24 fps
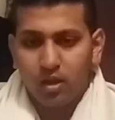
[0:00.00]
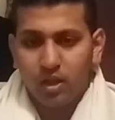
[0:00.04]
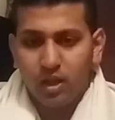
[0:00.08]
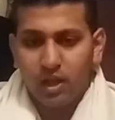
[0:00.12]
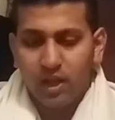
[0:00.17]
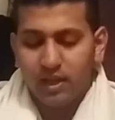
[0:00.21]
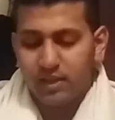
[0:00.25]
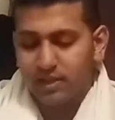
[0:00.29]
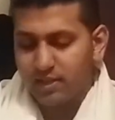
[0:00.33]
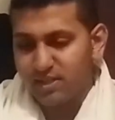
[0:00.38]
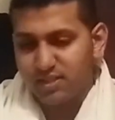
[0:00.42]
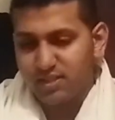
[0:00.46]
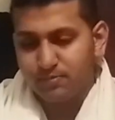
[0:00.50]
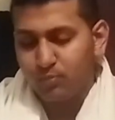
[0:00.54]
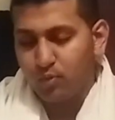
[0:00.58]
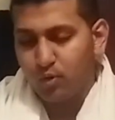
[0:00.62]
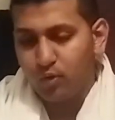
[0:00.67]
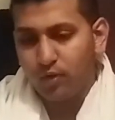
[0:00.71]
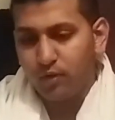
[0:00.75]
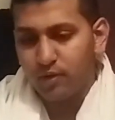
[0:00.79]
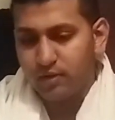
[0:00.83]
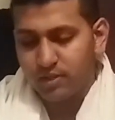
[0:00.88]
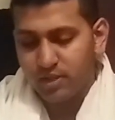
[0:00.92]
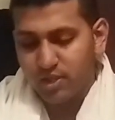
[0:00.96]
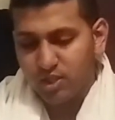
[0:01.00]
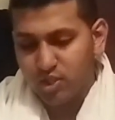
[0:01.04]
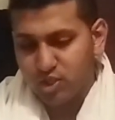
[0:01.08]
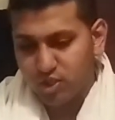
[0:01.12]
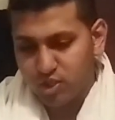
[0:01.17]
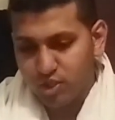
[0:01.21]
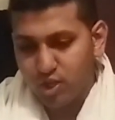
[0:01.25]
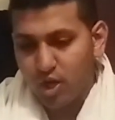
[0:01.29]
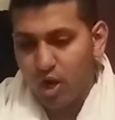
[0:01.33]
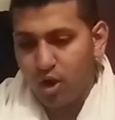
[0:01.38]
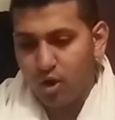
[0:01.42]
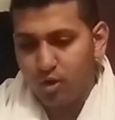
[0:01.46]
And this
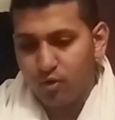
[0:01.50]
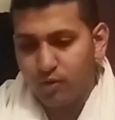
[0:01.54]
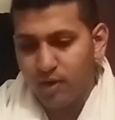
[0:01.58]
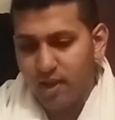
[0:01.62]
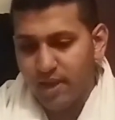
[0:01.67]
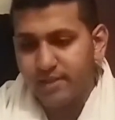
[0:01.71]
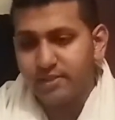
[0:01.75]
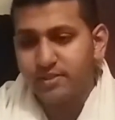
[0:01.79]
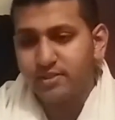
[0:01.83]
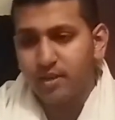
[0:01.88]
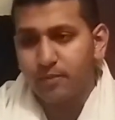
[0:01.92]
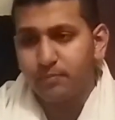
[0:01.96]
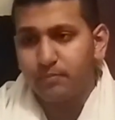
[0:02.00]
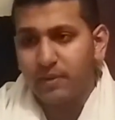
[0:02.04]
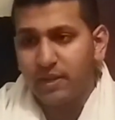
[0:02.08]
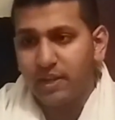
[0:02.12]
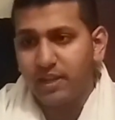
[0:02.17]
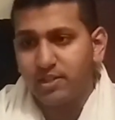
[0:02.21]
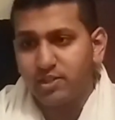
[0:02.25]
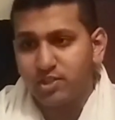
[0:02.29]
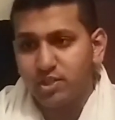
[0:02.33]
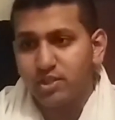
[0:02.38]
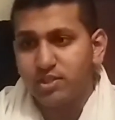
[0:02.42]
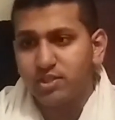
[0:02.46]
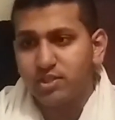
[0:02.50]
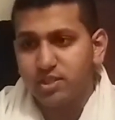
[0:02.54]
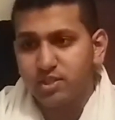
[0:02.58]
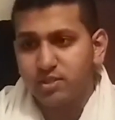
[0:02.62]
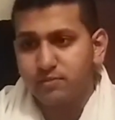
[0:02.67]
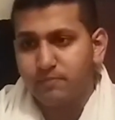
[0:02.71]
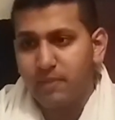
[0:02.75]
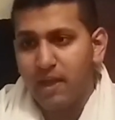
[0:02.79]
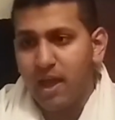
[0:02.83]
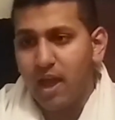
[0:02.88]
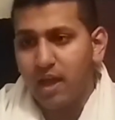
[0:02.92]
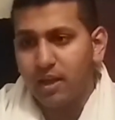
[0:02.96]
show ends up being just as
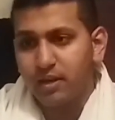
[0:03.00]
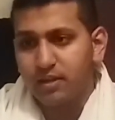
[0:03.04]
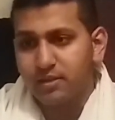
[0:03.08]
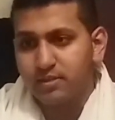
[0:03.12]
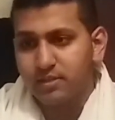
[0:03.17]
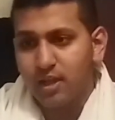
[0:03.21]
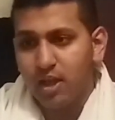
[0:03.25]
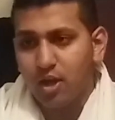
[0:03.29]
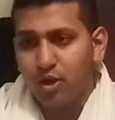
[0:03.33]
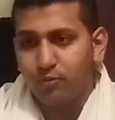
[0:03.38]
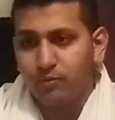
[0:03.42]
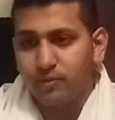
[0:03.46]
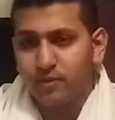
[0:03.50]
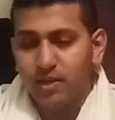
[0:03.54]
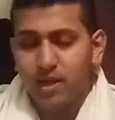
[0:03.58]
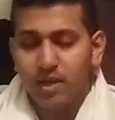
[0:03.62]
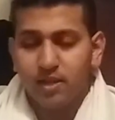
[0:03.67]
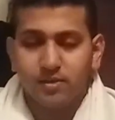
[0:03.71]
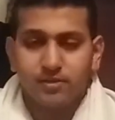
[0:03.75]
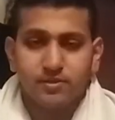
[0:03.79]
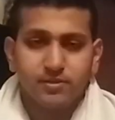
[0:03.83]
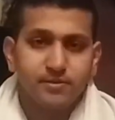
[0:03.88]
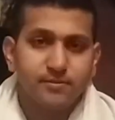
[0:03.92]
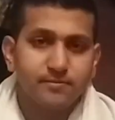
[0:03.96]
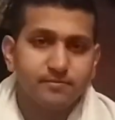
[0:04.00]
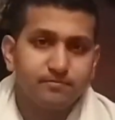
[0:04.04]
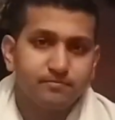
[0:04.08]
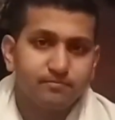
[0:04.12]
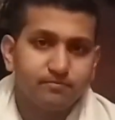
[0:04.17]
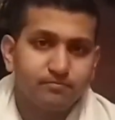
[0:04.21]
bad as Halloween Ends.